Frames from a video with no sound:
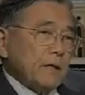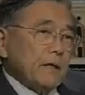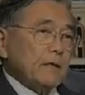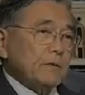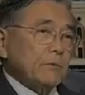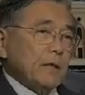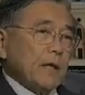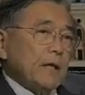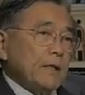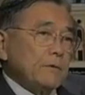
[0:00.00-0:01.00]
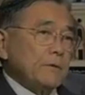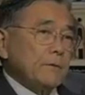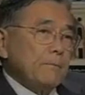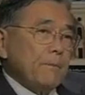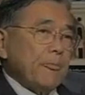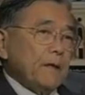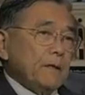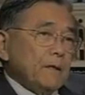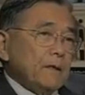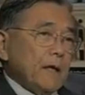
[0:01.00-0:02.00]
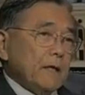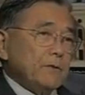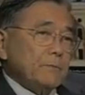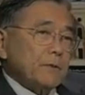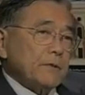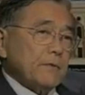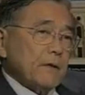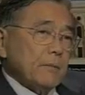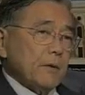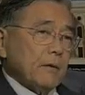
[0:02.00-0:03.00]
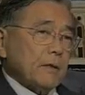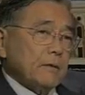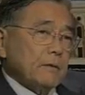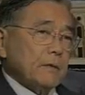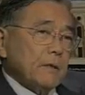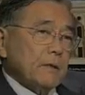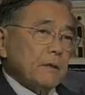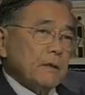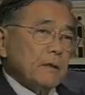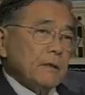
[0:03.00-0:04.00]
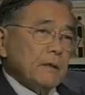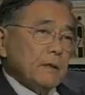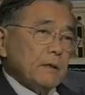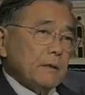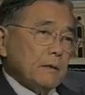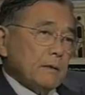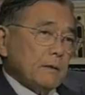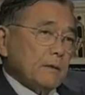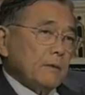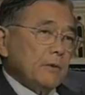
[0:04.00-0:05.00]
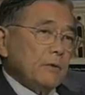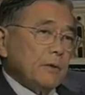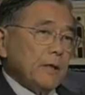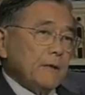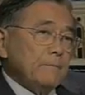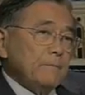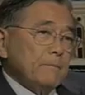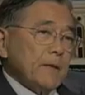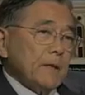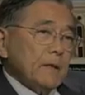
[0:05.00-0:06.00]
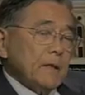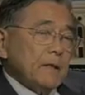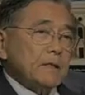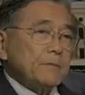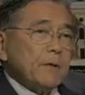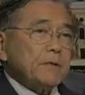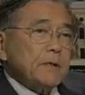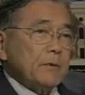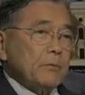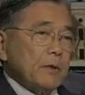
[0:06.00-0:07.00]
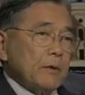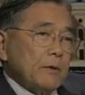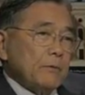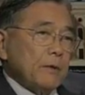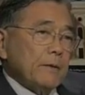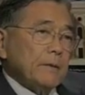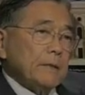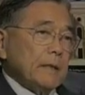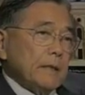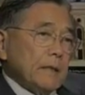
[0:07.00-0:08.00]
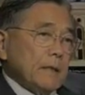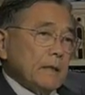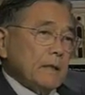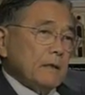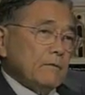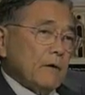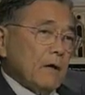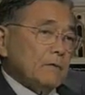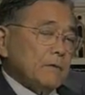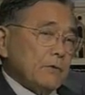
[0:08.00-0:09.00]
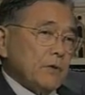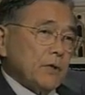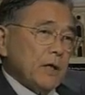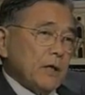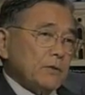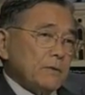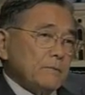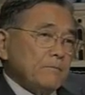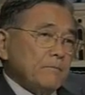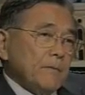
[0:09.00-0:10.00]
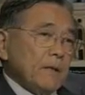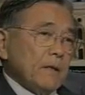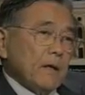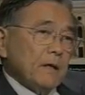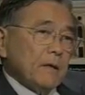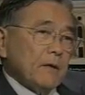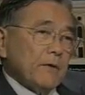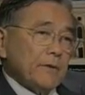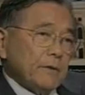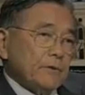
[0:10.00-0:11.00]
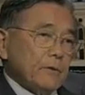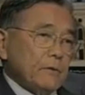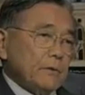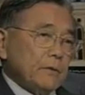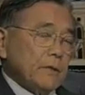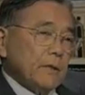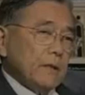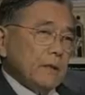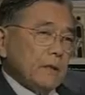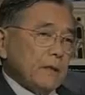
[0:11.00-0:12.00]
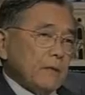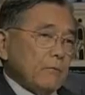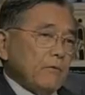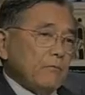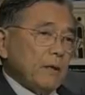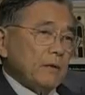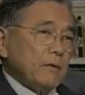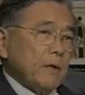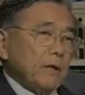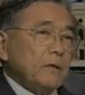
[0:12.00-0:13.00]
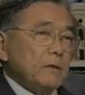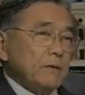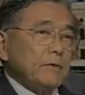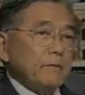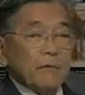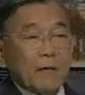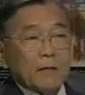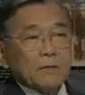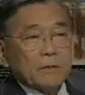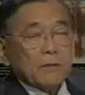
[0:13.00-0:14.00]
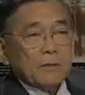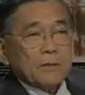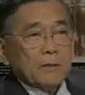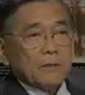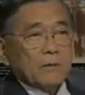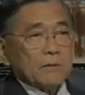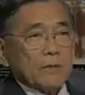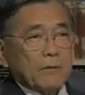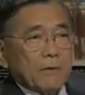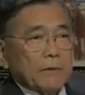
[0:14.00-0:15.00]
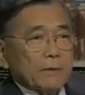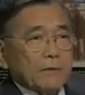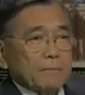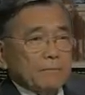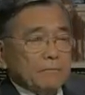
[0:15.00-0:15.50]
things relating to the Asian Pacific American community, and especially where it involves education and health issues. I think we've made a great deal of an advance in those areas.